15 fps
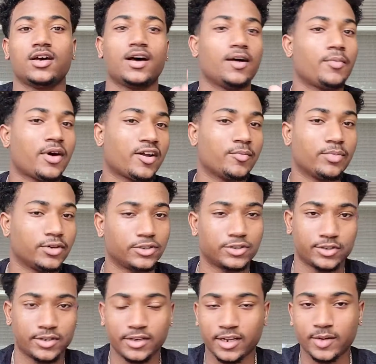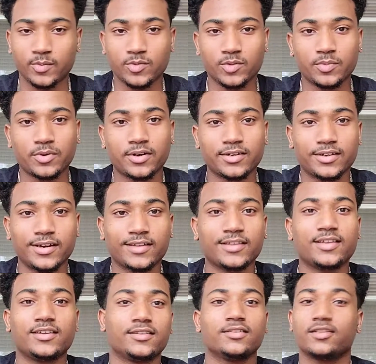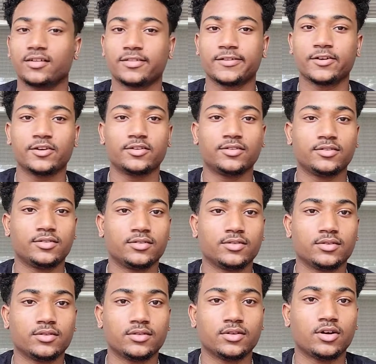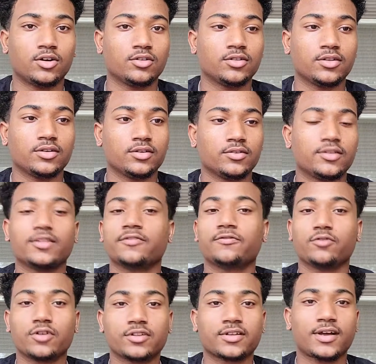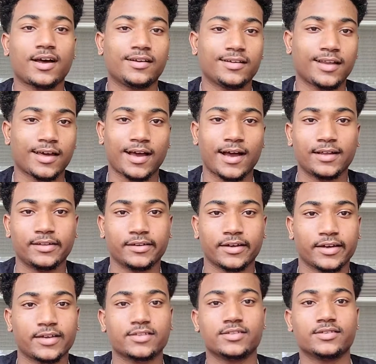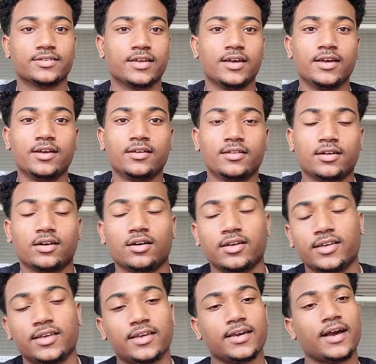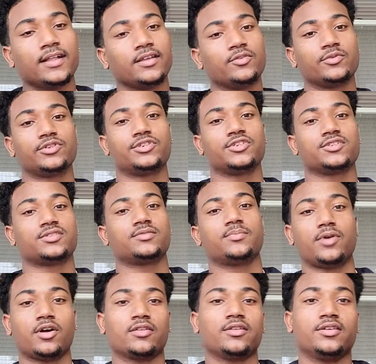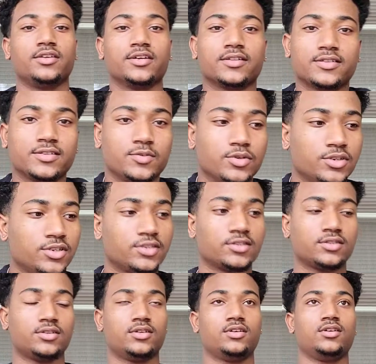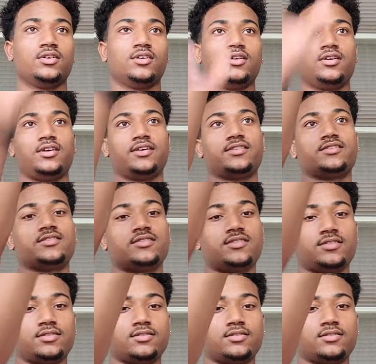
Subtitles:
I might have butchered the names, but yeah. And then the third, or the fourth kind of like island, I guess, is Iki Island, which is part of the DLC. Which is it's